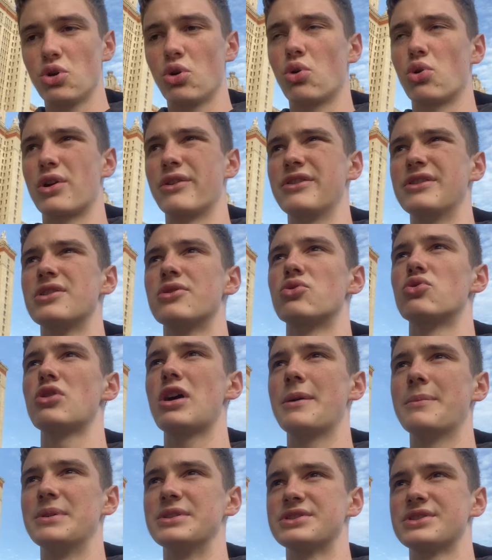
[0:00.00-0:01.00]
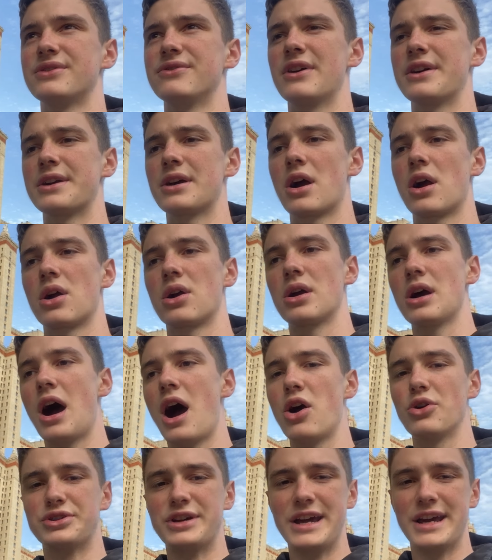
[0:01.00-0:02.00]
or even robots that are
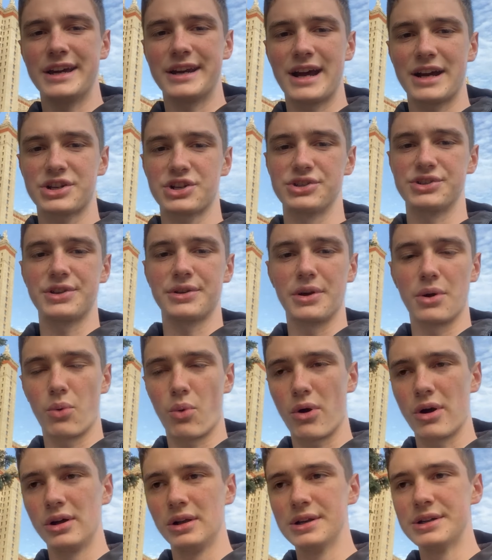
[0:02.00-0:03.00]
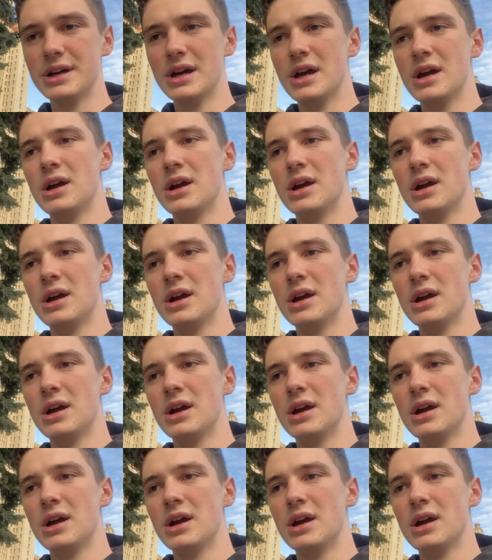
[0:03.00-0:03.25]
out taking actions in the world,